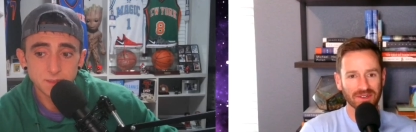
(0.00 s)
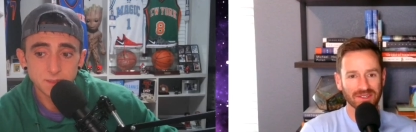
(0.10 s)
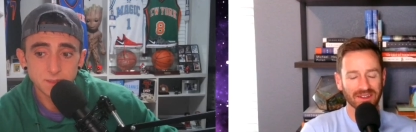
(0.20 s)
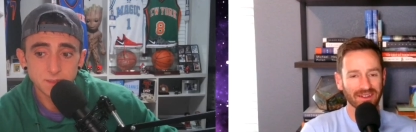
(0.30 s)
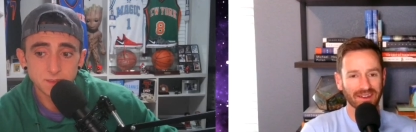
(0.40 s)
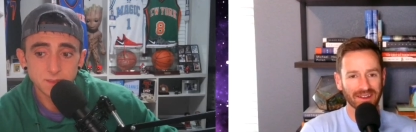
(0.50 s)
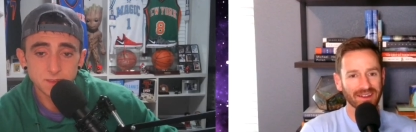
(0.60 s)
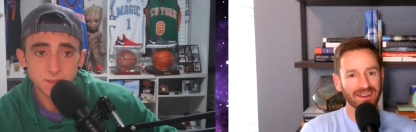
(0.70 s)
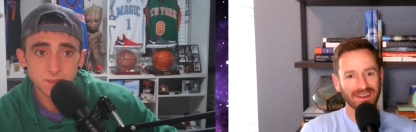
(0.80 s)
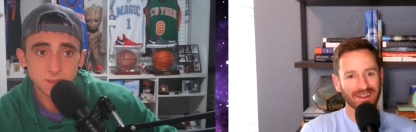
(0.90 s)
Speaker 1: that like
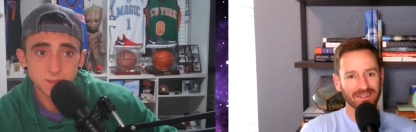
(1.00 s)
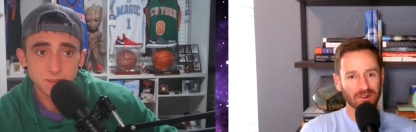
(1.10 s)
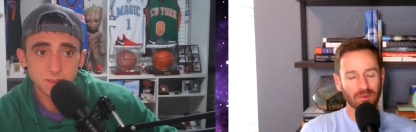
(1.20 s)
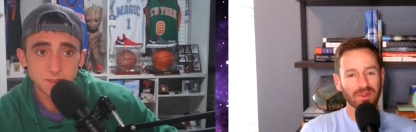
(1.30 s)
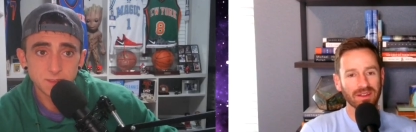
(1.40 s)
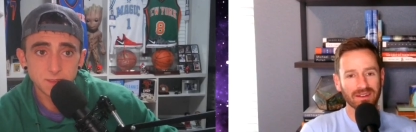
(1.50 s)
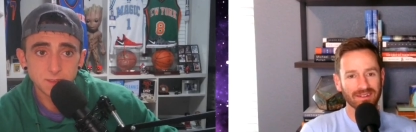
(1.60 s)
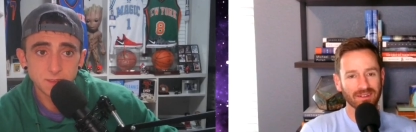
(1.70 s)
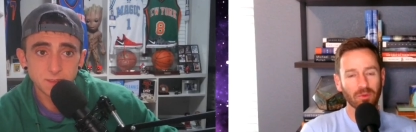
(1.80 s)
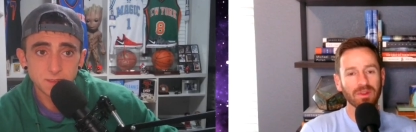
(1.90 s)
there'll be
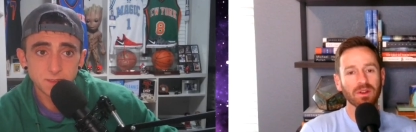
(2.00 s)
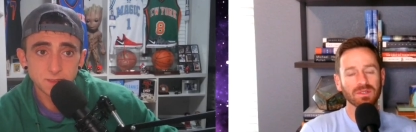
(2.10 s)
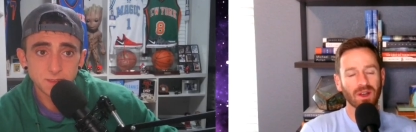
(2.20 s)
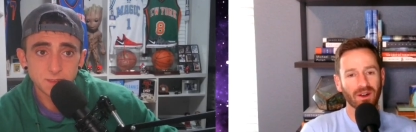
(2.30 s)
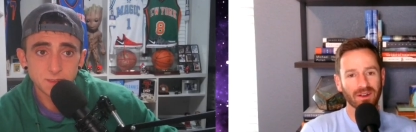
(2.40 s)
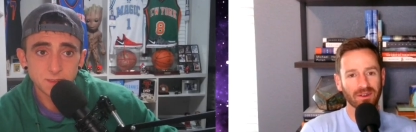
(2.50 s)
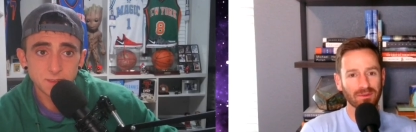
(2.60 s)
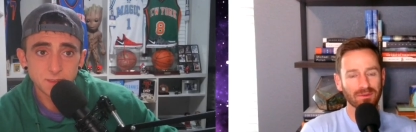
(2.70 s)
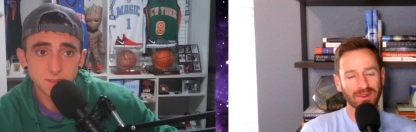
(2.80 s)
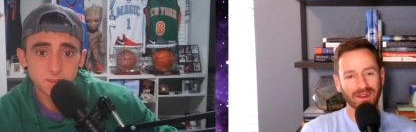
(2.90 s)
there'll be no talk
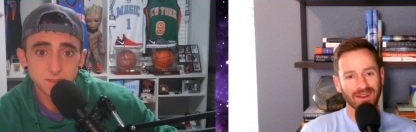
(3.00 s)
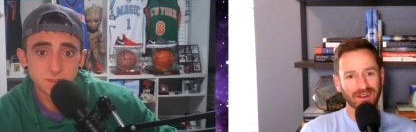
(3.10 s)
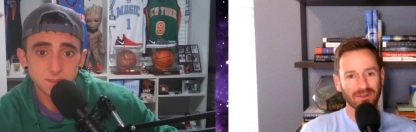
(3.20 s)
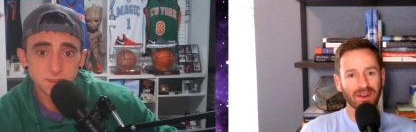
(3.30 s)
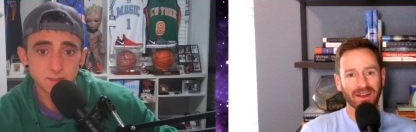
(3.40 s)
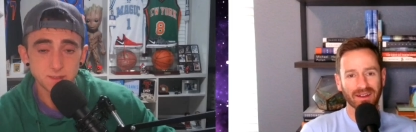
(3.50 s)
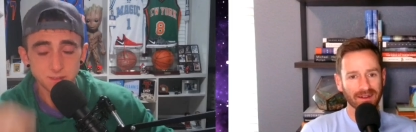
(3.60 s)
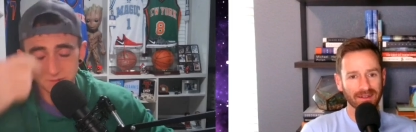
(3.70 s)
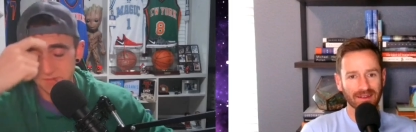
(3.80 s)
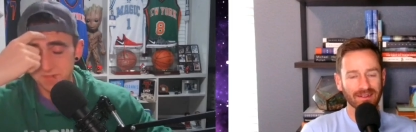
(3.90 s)
of of that kind of
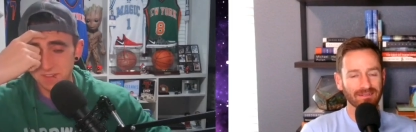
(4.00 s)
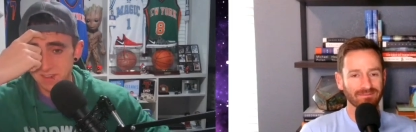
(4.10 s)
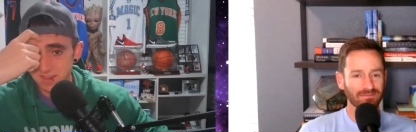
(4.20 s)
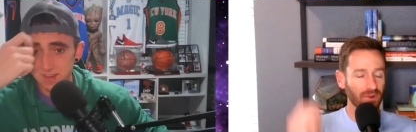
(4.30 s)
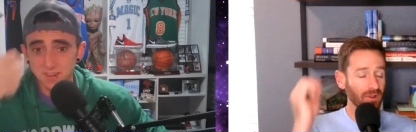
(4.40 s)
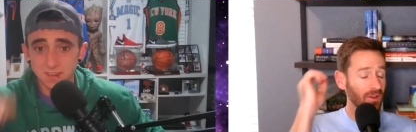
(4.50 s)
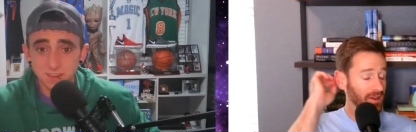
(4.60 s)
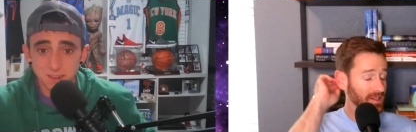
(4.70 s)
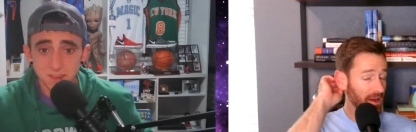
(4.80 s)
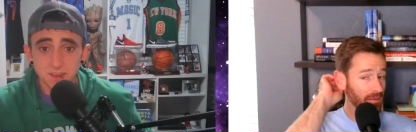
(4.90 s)
thing for a long
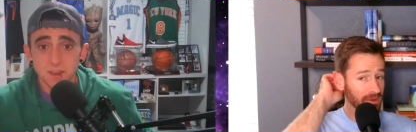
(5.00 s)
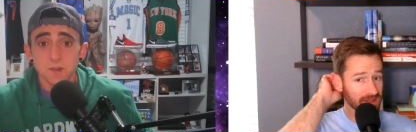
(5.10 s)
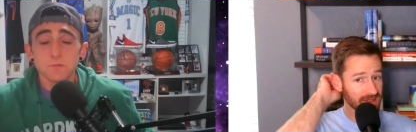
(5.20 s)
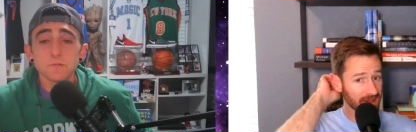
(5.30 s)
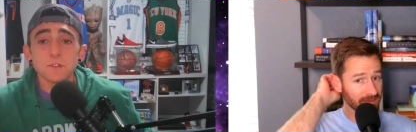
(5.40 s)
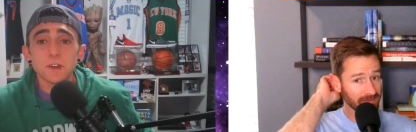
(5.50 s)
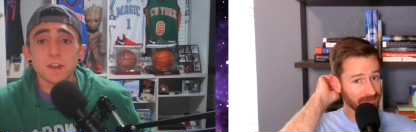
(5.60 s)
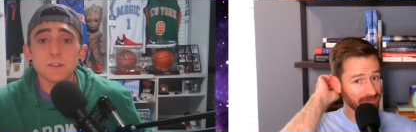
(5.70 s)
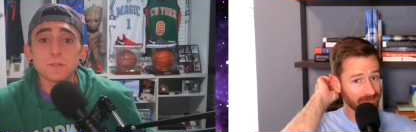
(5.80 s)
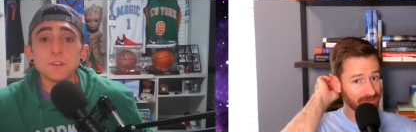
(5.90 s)
time with this team.
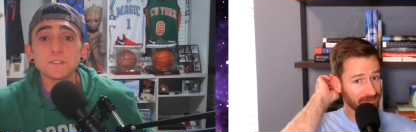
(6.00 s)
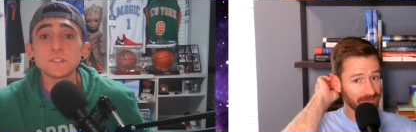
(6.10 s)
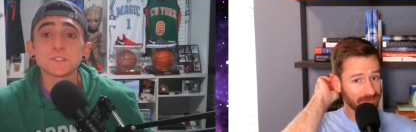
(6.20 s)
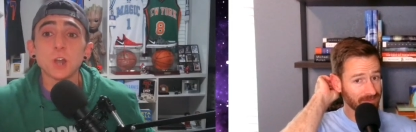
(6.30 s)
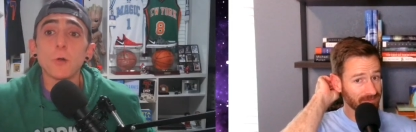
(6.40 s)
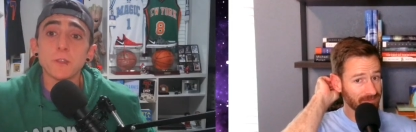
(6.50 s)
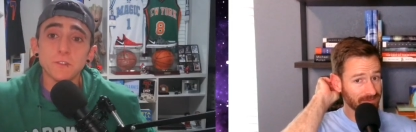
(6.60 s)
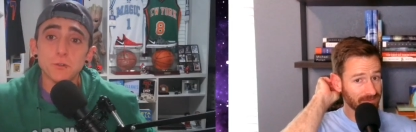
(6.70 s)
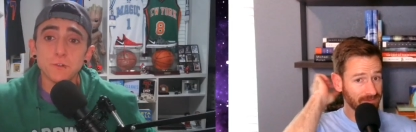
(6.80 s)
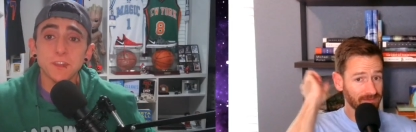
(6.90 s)
Speaker 2: This is going
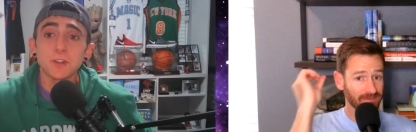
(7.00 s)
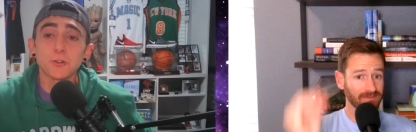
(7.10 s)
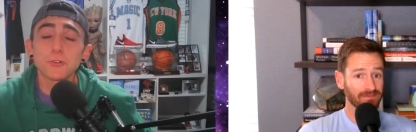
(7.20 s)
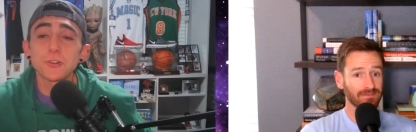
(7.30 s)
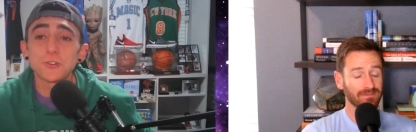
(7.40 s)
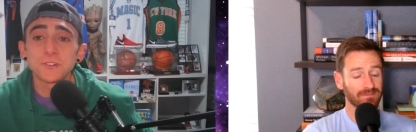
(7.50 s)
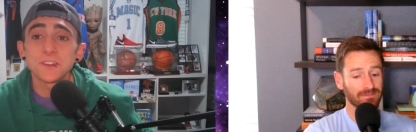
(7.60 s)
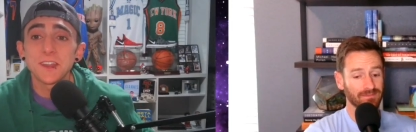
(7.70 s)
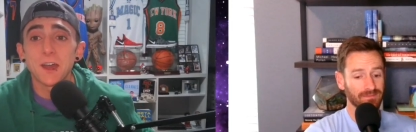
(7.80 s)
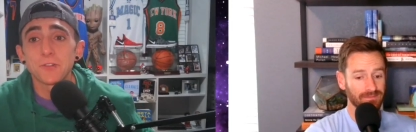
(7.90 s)
to, and they clearly don't need
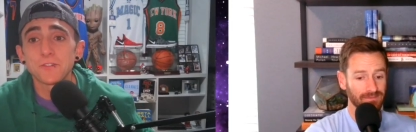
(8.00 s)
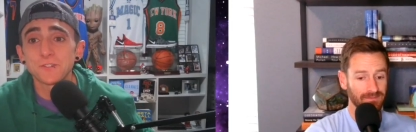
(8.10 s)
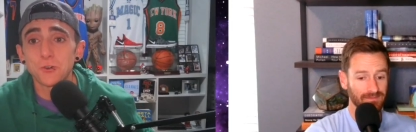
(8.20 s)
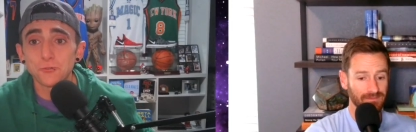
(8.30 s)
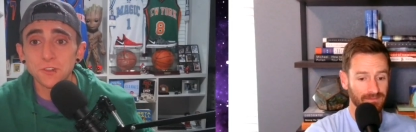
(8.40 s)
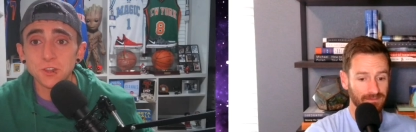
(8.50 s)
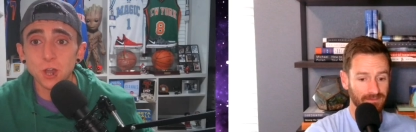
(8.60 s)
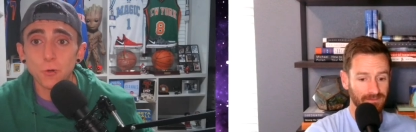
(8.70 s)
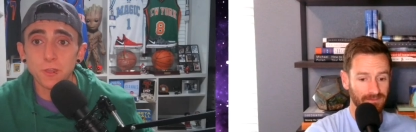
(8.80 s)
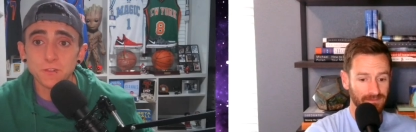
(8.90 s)
it now. This is only
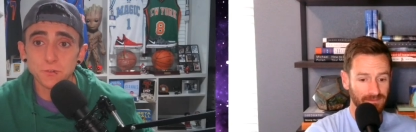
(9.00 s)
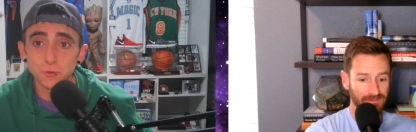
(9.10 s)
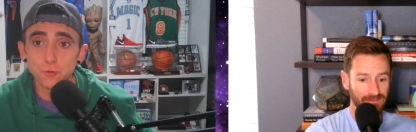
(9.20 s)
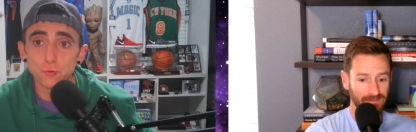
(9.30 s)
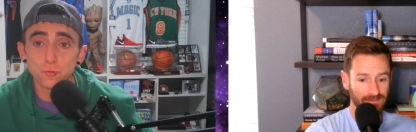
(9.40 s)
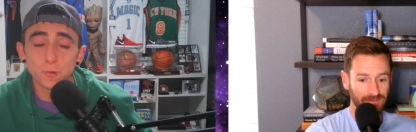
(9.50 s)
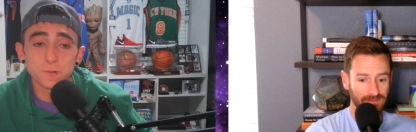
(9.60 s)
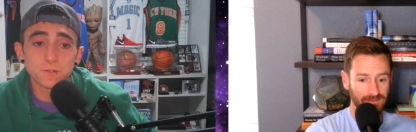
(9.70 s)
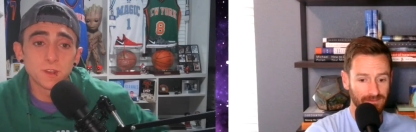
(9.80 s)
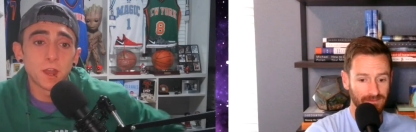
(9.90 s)
going to
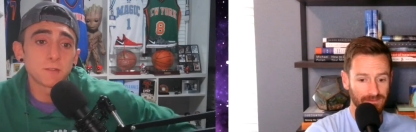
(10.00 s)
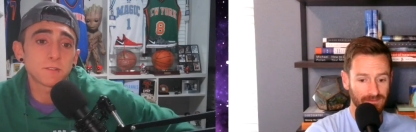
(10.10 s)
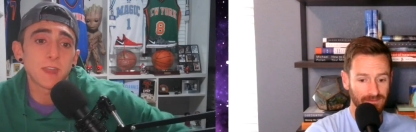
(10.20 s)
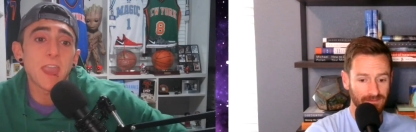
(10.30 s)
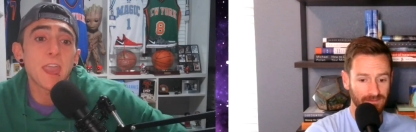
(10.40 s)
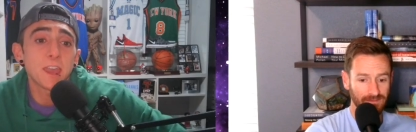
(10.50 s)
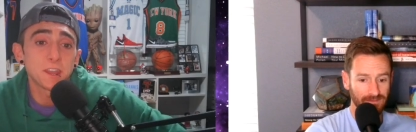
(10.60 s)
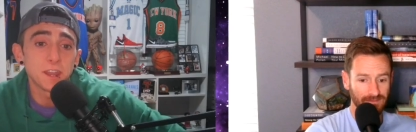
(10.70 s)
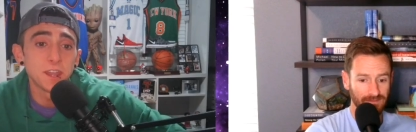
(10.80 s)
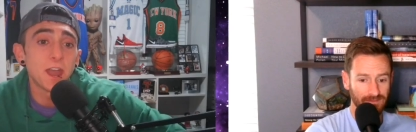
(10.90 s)

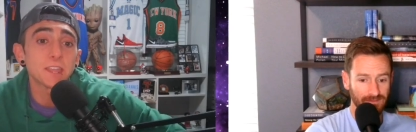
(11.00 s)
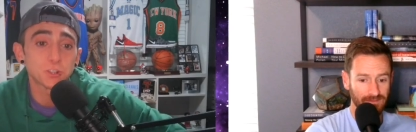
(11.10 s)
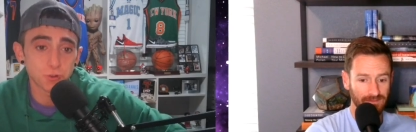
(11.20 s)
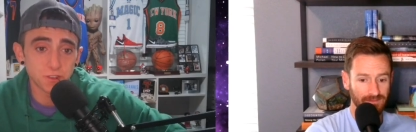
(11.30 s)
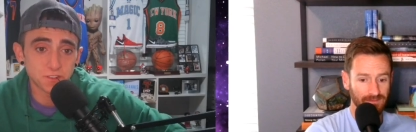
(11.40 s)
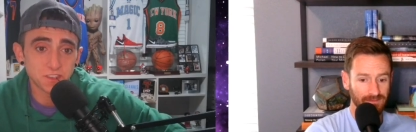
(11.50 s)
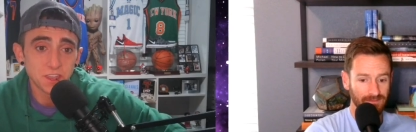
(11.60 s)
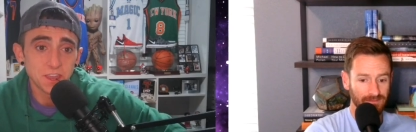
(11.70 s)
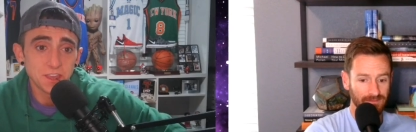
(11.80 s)
add nitrous